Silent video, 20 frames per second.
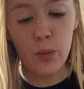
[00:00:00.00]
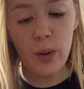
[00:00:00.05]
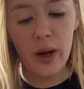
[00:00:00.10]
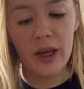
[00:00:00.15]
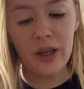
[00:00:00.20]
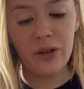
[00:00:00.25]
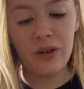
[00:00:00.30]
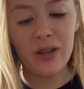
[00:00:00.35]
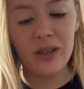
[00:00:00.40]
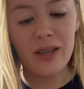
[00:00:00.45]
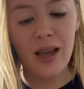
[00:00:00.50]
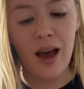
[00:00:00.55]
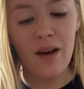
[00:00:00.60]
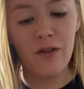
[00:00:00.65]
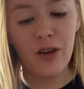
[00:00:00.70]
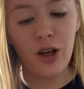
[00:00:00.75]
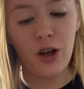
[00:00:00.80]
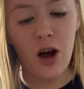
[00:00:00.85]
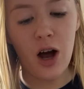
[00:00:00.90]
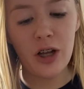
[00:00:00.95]
but you just
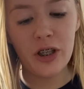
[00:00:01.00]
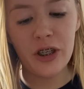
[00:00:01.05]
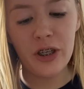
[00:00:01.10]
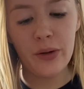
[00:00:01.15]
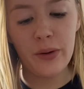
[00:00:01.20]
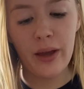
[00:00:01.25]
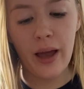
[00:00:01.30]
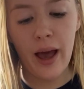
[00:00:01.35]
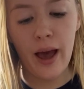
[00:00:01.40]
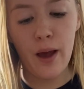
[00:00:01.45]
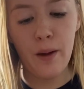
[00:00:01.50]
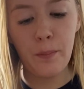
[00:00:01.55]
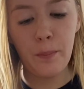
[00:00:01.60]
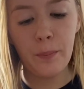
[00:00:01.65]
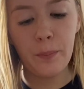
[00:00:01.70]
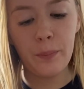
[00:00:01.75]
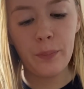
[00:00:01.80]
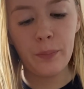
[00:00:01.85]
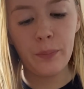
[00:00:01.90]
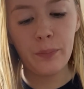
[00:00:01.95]
haven't got to yet.
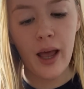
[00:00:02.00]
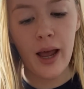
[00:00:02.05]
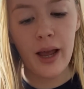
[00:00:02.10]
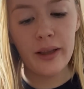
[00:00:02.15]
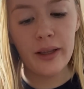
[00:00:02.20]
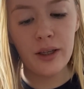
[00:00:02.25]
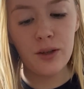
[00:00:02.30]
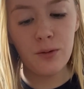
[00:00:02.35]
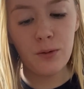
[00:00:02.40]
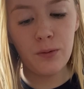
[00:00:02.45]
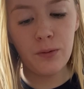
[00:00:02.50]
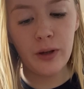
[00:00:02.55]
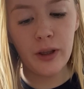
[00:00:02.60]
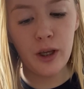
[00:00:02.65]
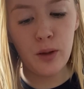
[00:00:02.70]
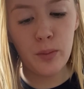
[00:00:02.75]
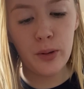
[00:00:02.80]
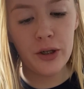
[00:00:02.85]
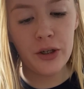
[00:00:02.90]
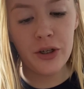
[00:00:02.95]
And this will
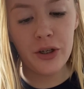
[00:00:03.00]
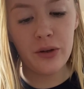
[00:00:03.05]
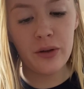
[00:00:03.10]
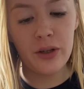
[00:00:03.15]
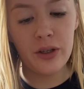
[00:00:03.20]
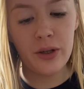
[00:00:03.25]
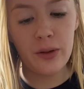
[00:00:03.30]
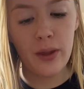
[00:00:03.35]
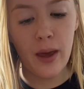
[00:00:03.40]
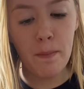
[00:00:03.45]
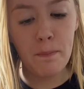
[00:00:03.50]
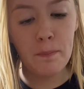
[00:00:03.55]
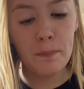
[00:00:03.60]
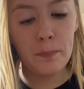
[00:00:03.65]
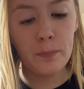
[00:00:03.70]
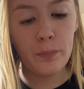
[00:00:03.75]
really push you to do them.